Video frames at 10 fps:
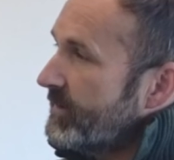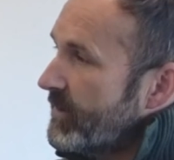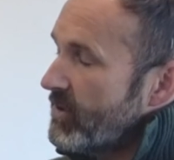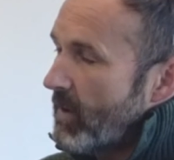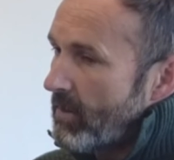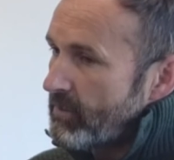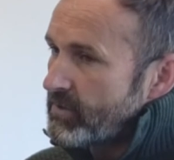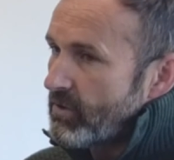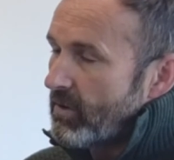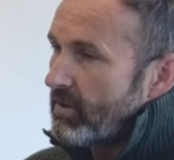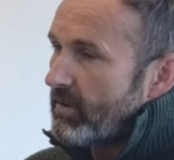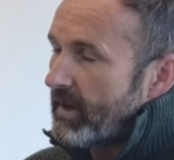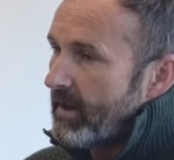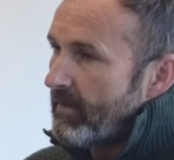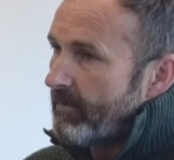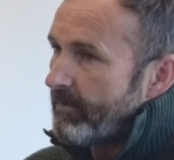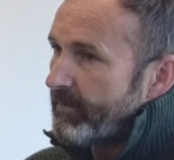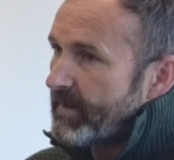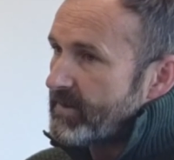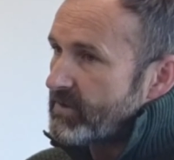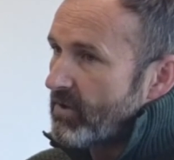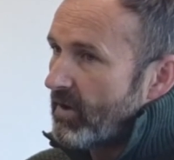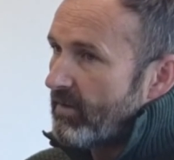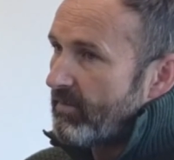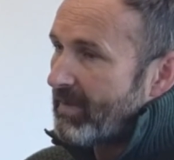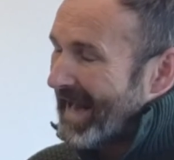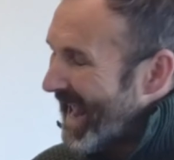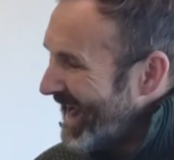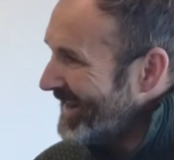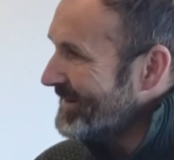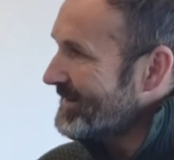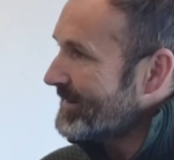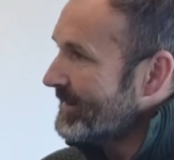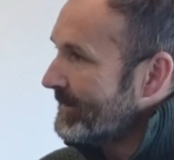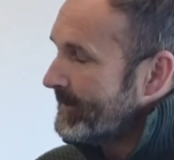The new owner's has got plans